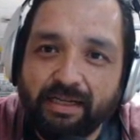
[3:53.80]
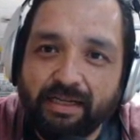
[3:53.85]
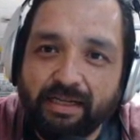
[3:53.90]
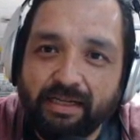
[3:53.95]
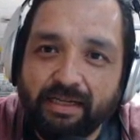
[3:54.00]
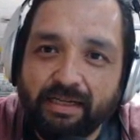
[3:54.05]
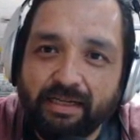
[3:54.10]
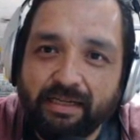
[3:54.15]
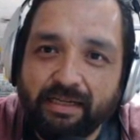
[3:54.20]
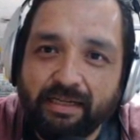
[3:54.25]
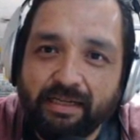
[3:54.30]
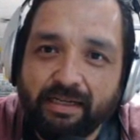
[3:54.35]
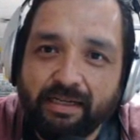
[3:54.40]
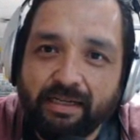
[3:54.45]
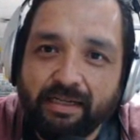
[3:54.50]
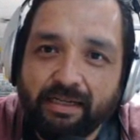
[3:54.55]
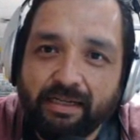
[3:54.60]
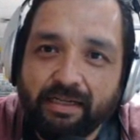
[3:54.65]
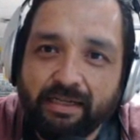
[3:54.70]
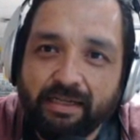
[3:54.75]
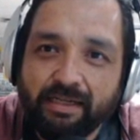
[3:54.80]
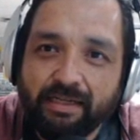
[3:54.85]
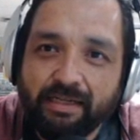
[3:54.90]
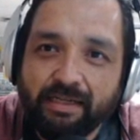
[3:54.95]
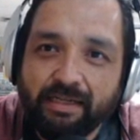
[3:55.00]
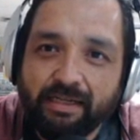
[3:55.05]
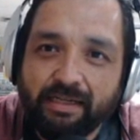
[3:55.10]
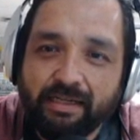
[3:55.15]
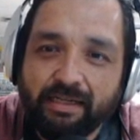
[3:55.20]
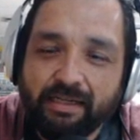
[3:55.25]

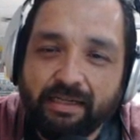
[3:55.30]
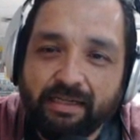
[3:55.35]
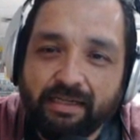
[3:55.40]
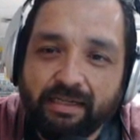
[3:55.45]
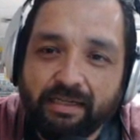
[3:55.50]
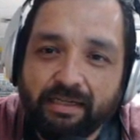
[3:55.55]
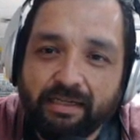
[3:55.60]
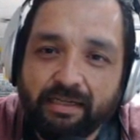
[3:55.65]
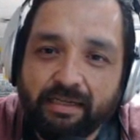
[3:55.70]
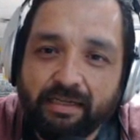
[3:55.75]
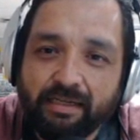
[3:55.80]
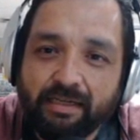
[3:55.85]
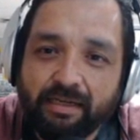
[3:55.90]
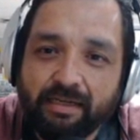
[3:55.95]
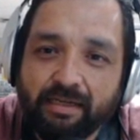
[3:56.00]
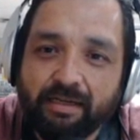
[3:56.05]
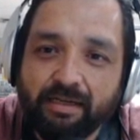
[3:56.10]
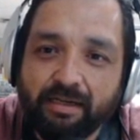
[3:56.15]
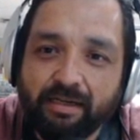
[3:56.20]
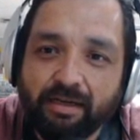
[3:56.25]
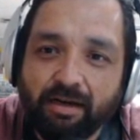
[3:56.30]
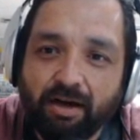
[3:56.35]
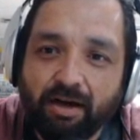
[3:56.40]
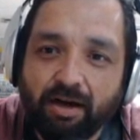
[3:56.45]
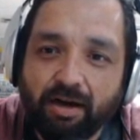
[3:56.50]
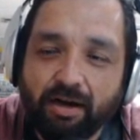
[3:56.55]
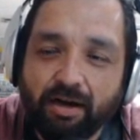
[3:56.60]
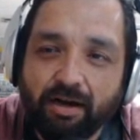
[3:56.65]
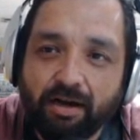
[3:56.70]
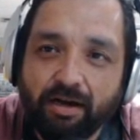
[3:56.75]

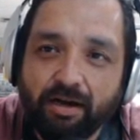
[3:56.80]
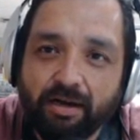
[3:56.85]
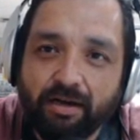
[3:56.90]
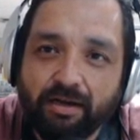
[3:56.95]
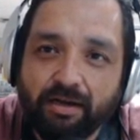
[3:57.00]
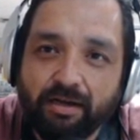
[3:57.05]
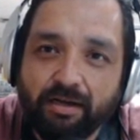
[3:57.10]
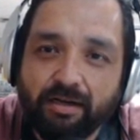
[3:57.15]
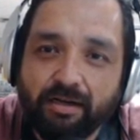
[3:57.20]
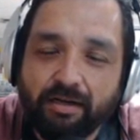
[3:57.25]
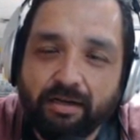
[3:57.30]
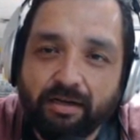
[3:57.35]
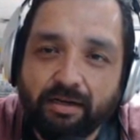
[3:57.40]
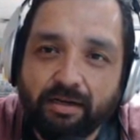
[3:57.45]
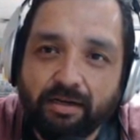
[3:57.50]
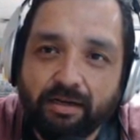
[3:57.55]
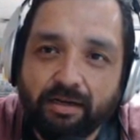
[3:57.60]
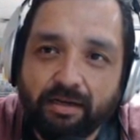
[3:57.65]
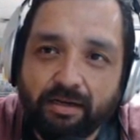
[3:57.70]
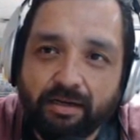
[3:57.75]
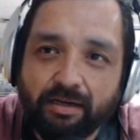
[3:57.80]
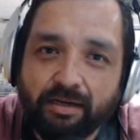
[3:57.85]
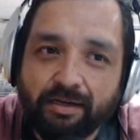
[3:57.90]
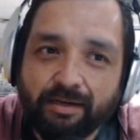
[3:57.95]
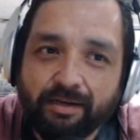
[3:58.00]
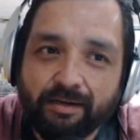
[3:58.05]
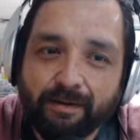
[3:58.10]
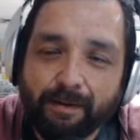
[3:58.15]
(silent)